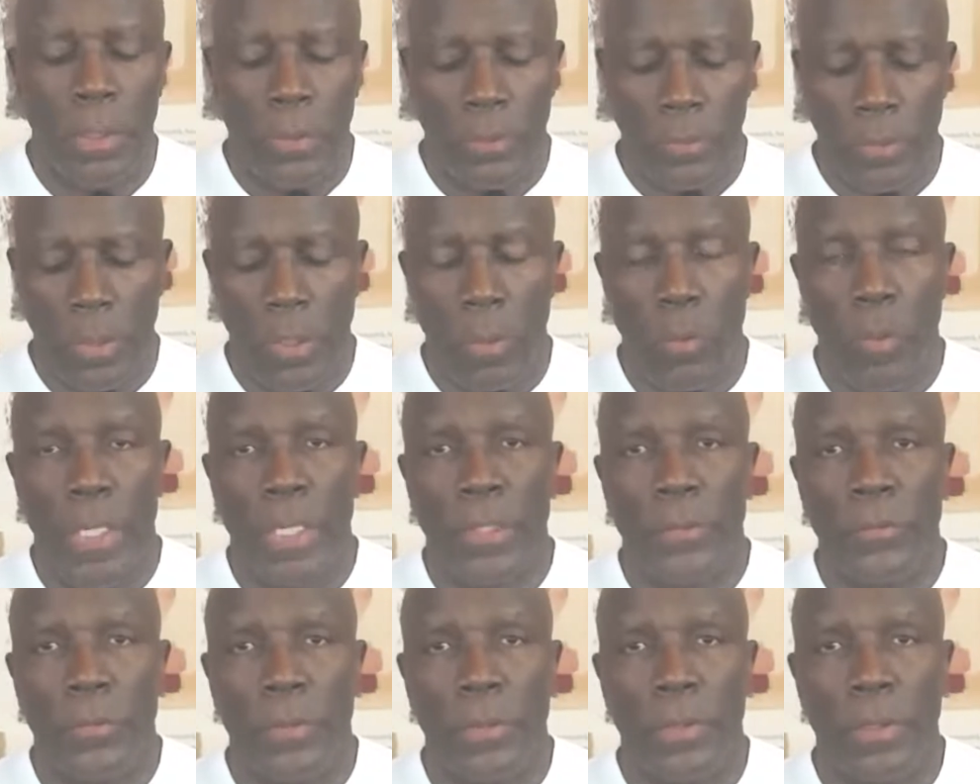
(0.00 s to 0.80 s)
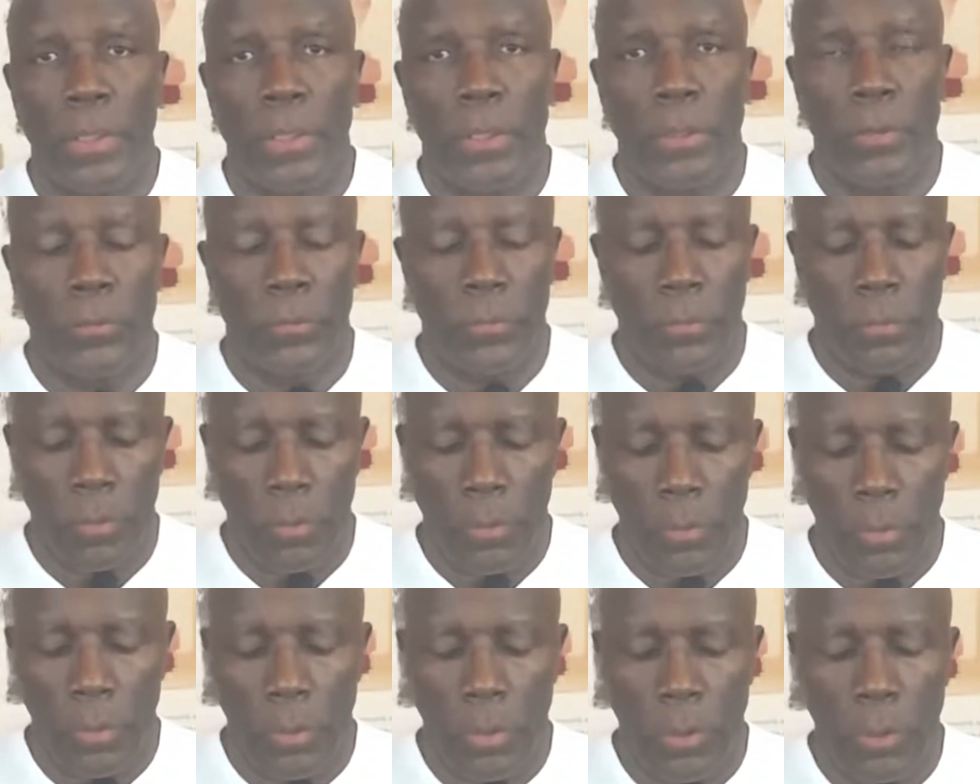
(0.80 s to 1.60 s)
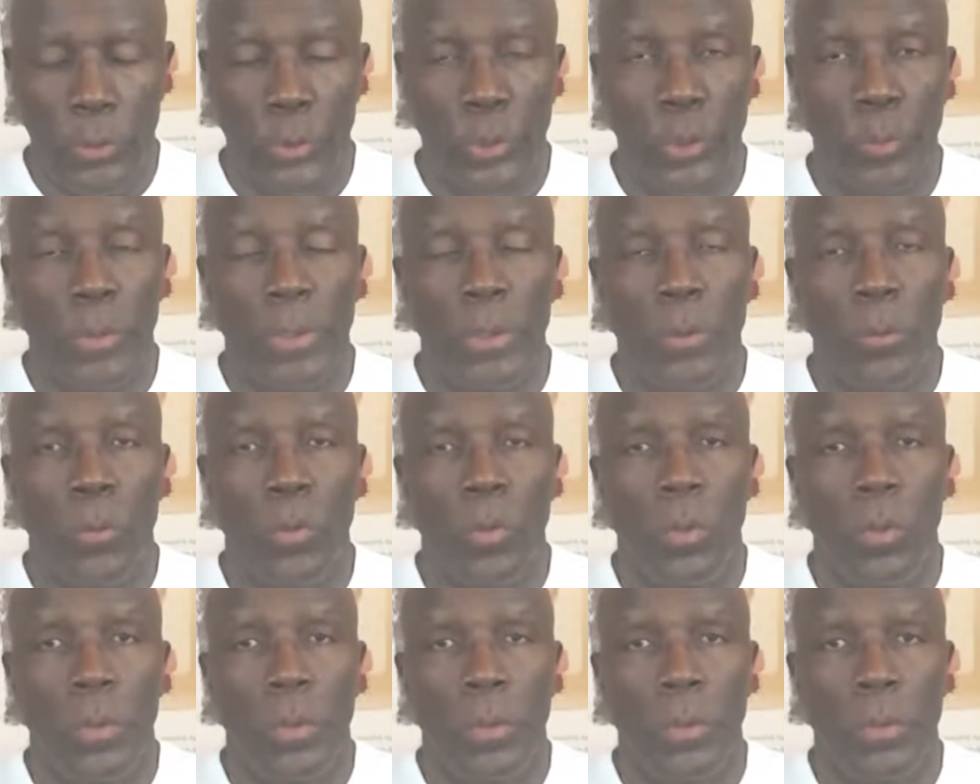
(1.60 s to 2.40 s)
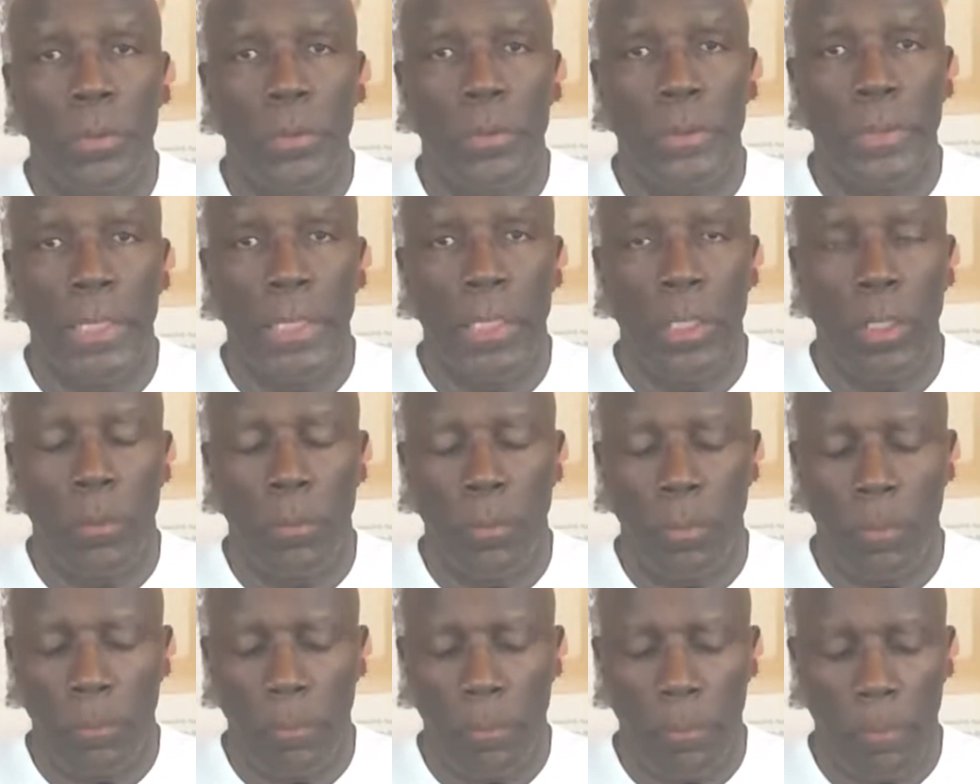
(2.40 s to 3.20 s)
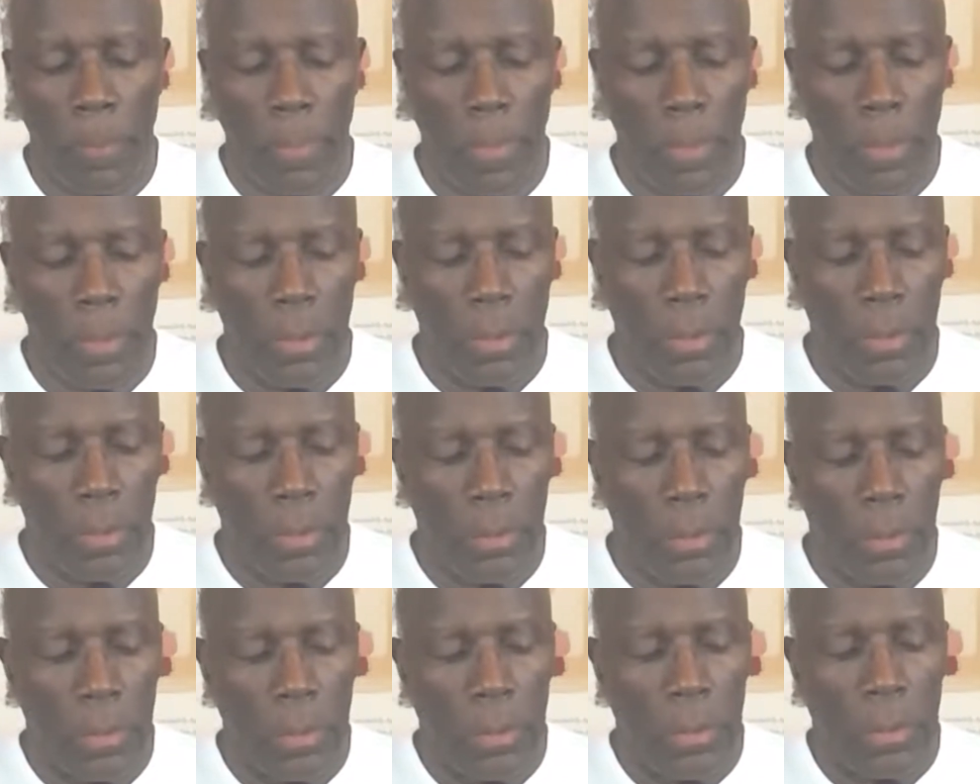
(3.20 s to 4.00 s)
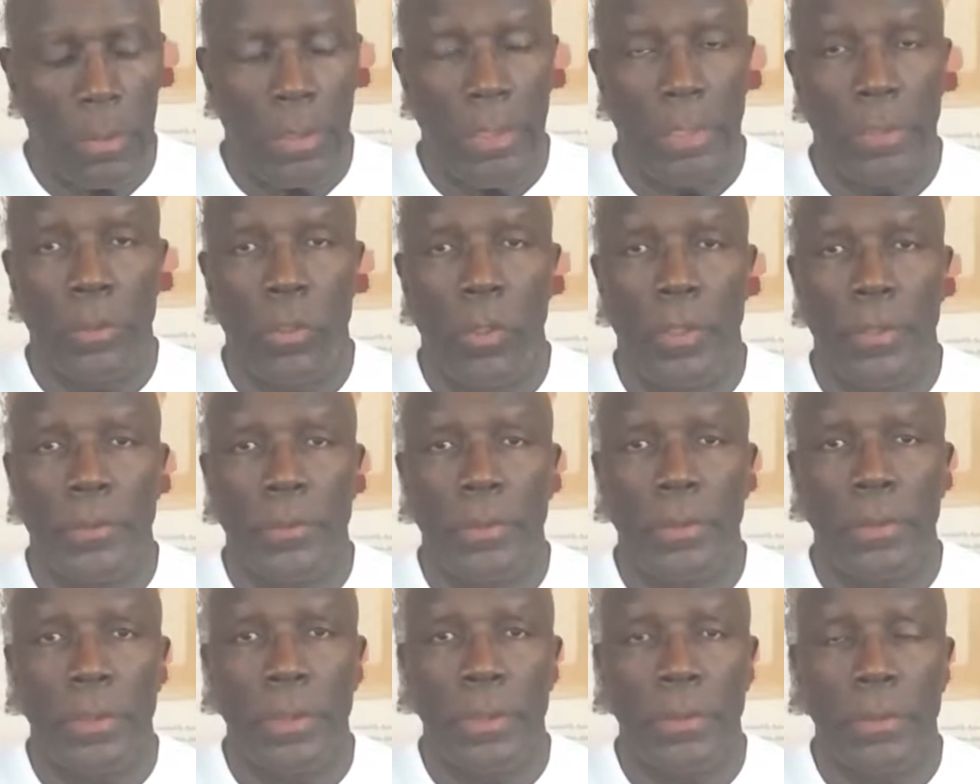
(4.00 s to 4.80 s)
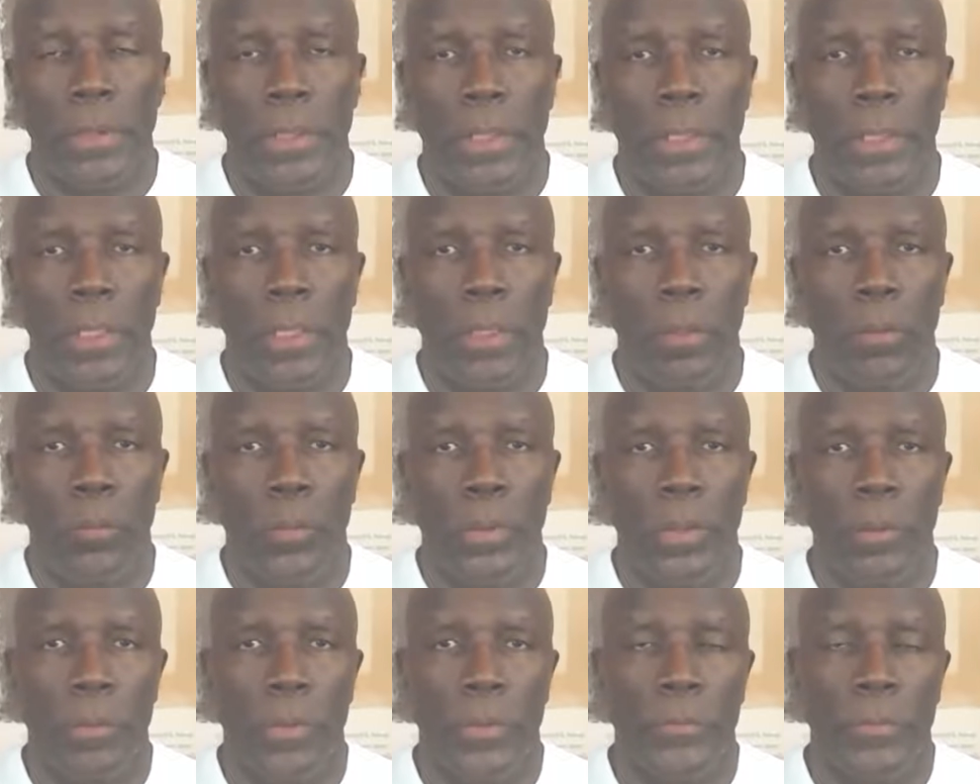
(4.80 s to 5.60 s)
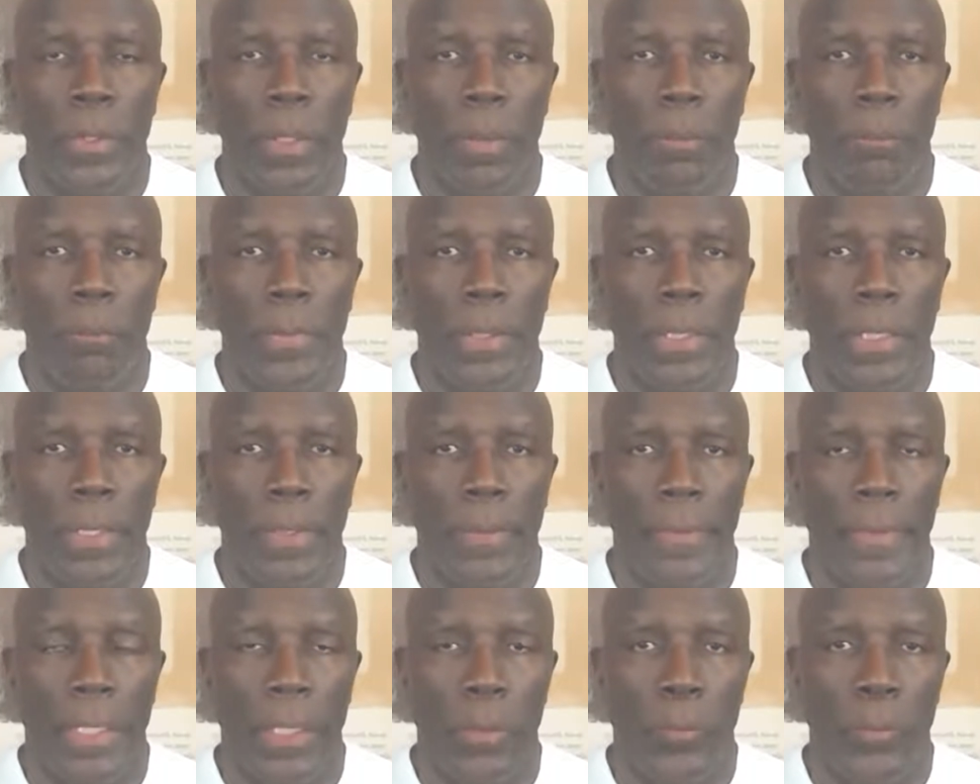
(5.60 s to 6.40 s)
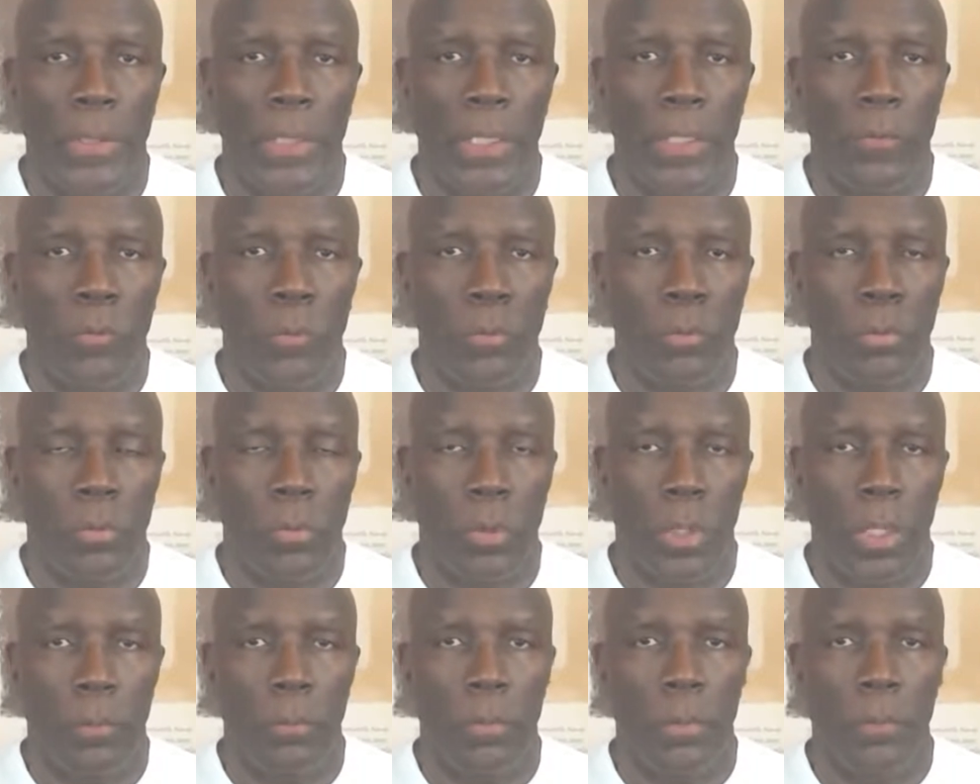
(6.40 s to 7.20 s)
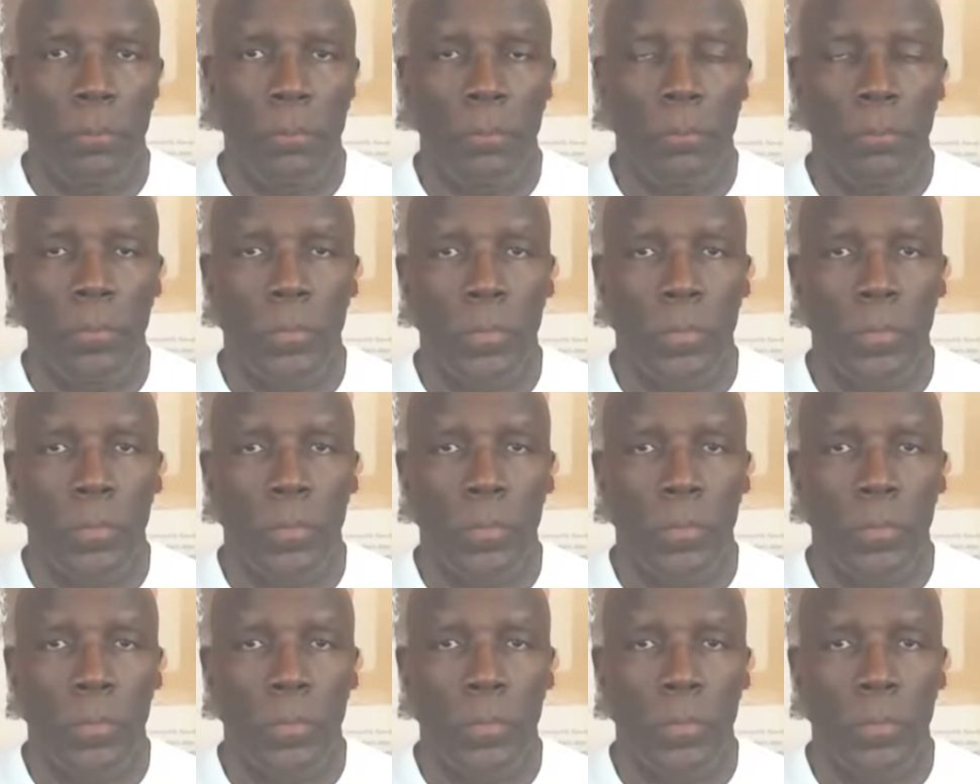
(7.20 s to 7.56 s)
The question is, do you want the help? In order to get the help, we must admit that we have a problem,